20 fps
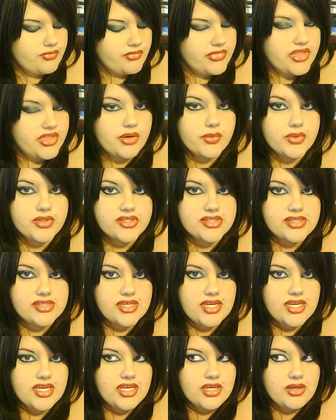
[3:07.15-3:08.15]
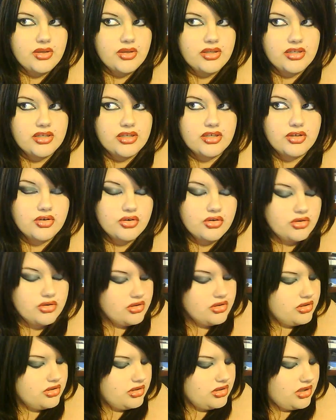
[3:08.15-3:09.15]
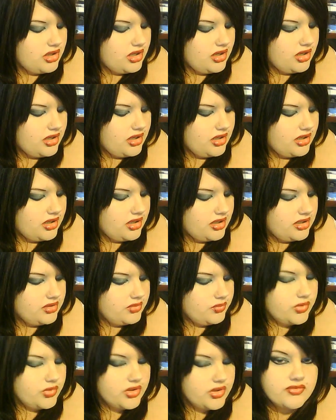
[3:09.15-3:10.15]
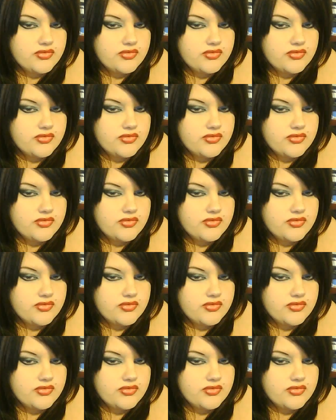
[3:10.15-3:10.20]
There was a girl on one